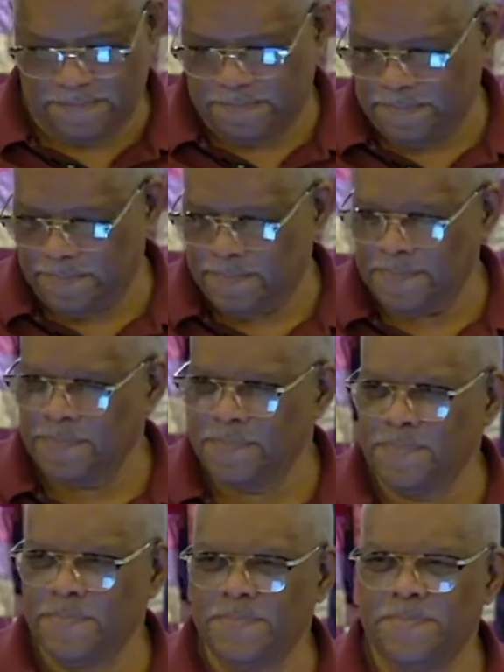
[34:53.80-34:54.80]

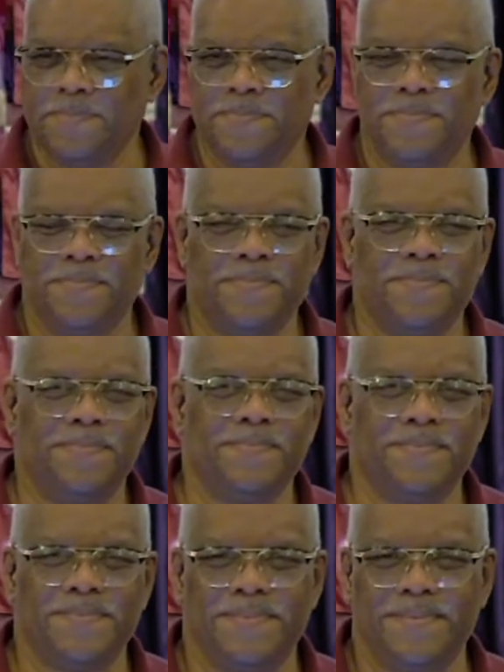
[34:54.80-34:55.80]

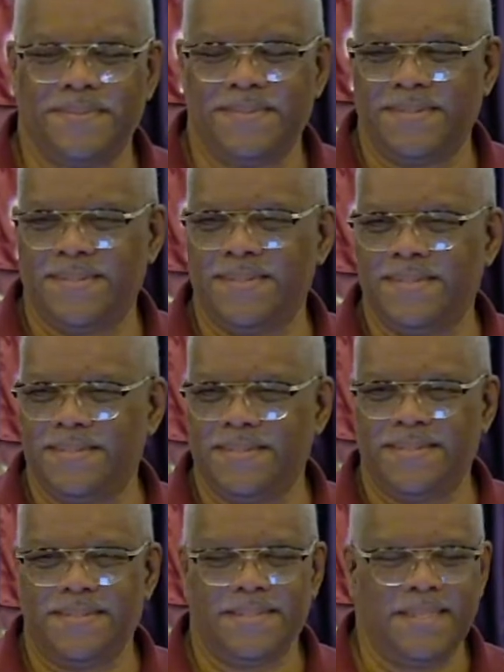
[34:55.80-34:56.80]

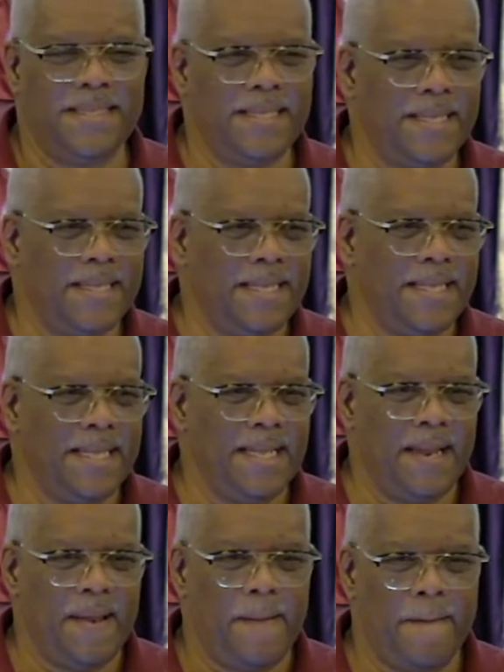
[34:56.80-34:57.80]

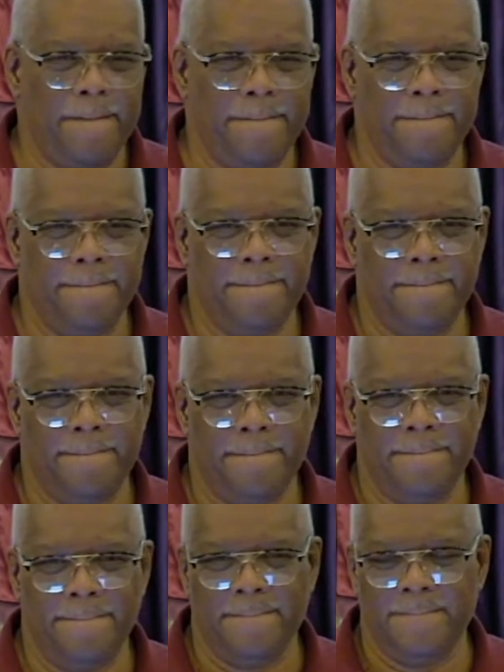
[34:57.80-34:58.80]

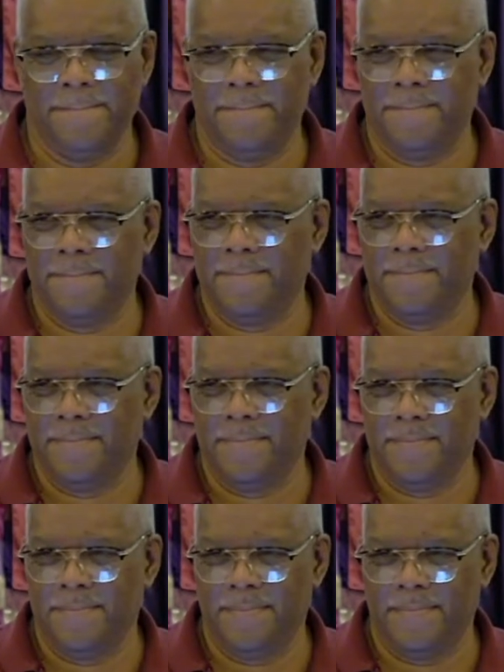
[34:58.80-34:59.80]

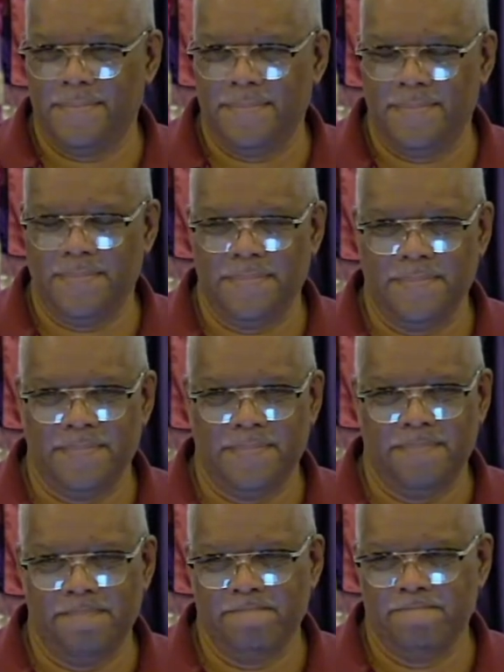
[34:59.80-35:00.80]
(silence)